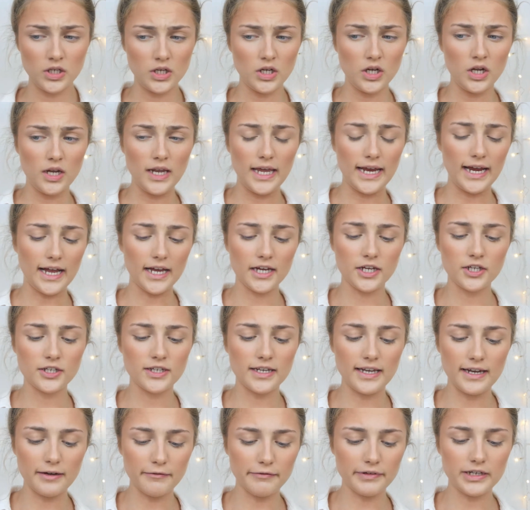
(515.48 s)
Like, I could
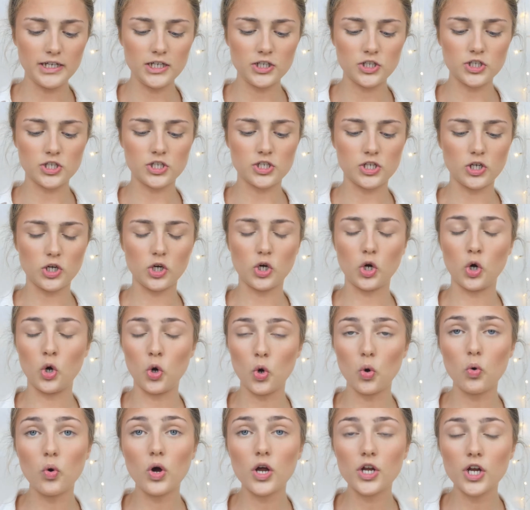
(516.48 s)
literally just
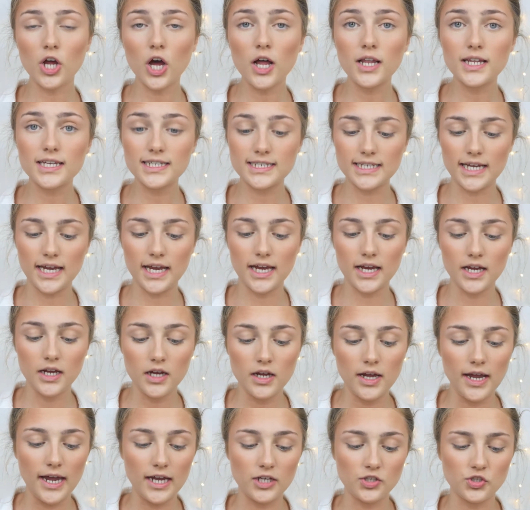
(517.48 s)
go on holiday
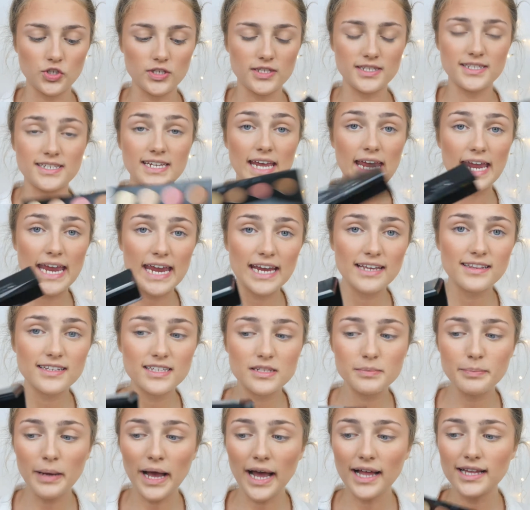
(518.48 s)
and just take
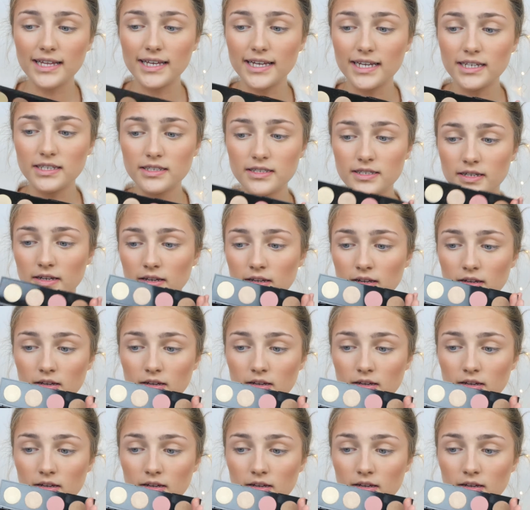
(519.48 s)
this palette